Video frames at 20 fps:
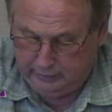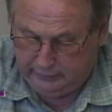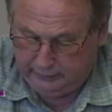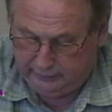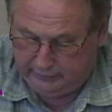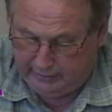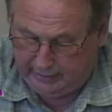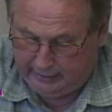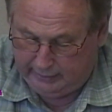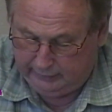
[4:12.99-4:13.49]

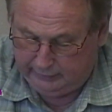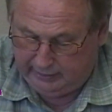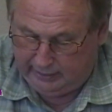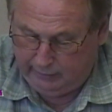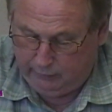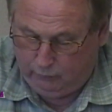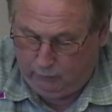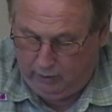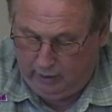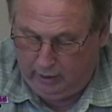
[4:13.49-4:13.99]
they, they
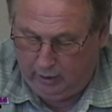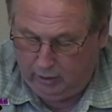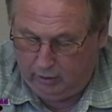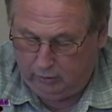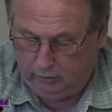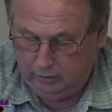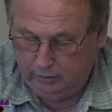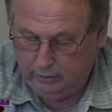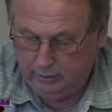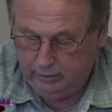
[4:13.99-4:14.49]

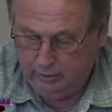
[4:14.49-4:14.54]
will